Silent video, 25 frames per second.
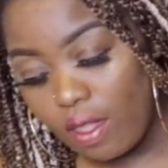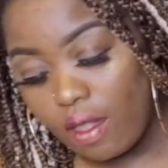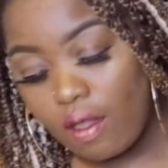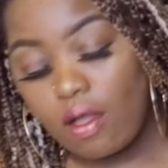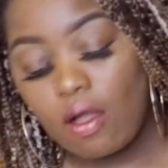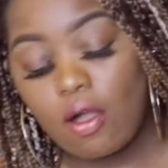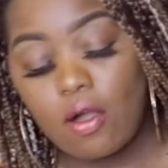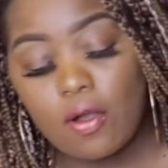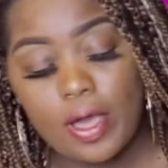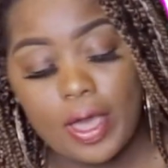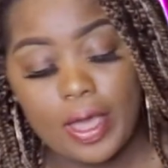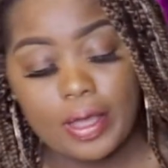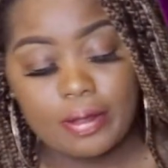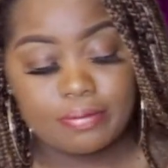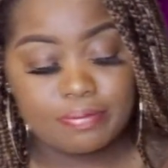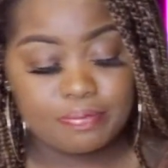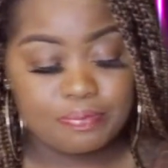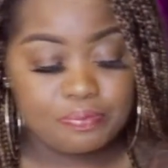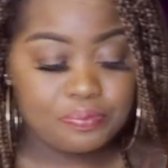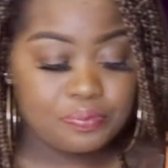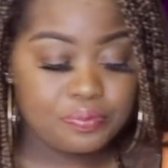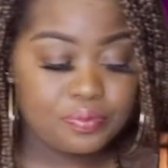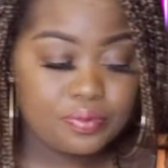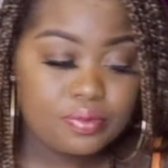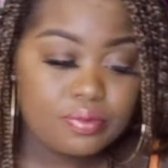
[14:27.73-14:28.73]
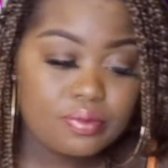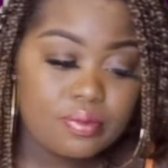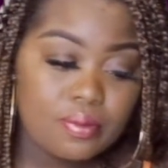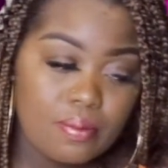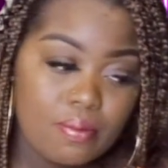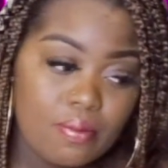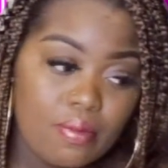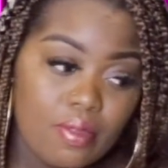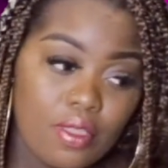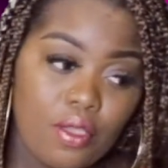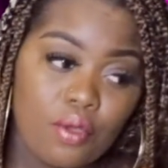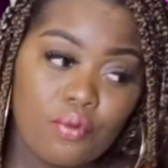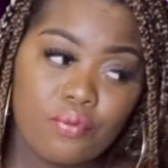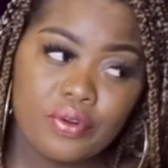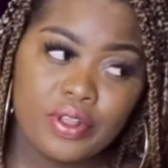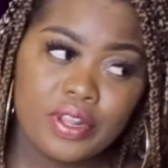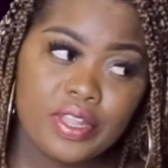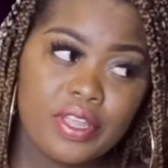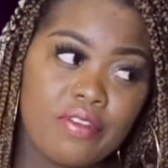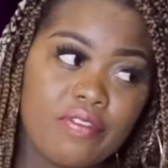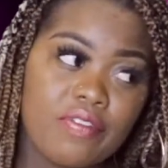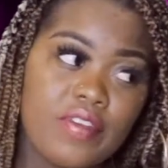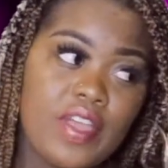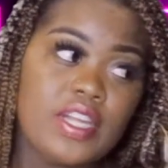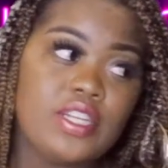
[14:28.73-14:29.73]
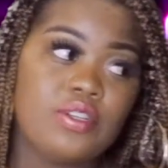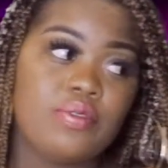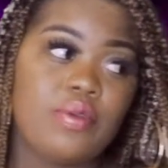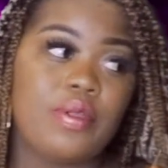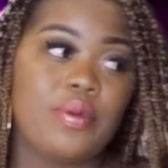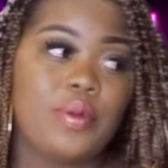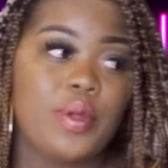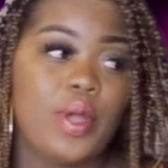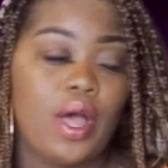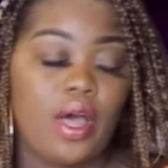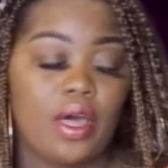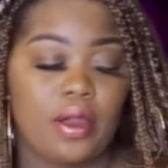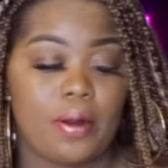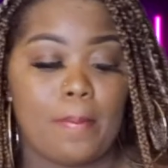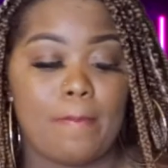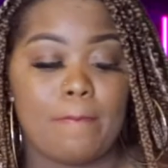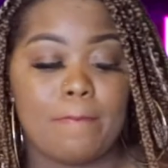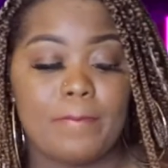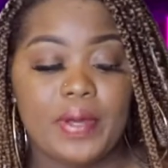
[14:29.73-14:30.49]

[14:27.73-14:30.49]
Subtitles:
Okay. Really infatuated with Autumn.